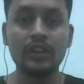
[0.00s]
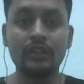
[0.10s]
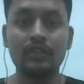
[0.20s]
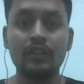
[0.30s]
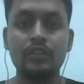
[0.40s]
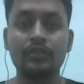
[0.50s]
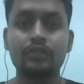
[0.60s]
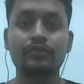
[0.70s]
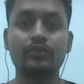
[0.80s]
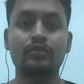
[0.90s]
Okay.
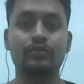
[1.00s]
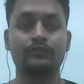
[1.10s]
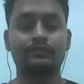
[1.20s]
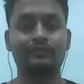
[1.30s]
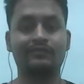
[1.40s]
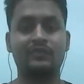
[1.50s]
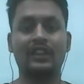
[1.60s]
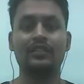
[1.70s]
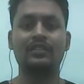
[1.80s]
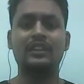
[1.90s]
So
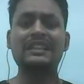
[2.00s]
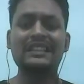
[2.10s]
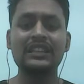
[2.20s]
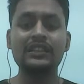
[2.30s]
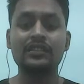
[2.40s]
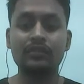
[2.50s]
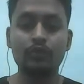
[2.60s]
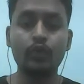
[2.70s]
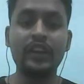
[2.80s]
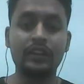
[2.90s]
in this
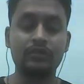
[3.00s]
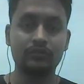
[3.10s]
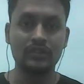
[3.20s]
week,